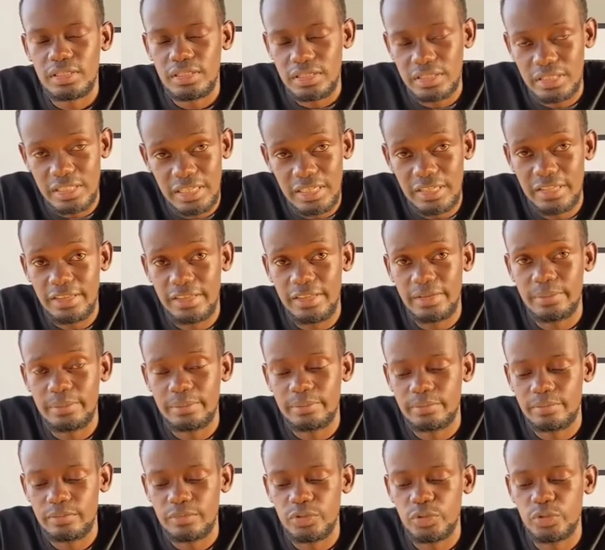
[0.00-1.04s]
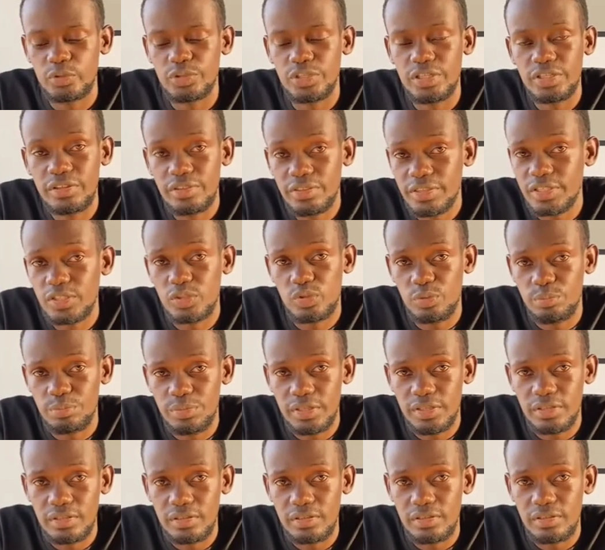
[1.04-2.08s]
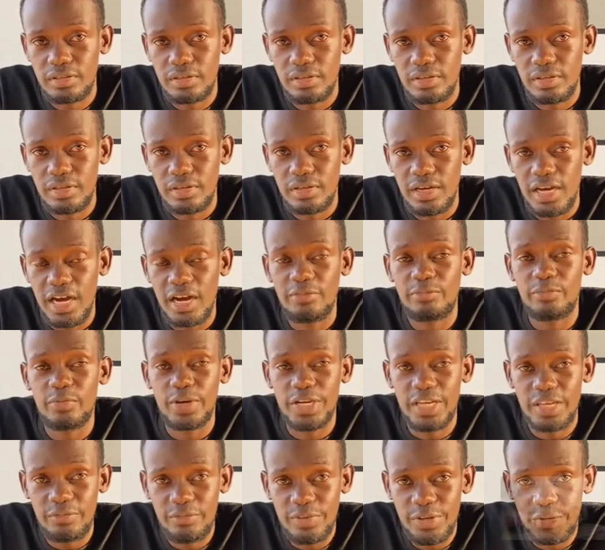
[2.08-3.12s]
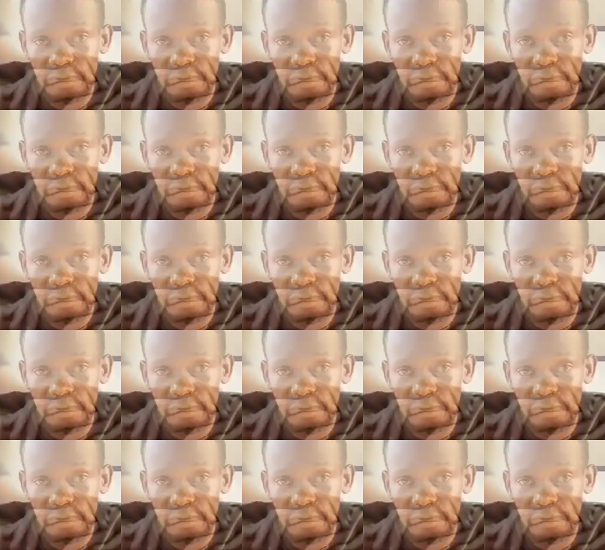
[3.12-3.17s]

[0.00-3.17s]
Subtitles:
Tell them, you did this to me, I've forgiven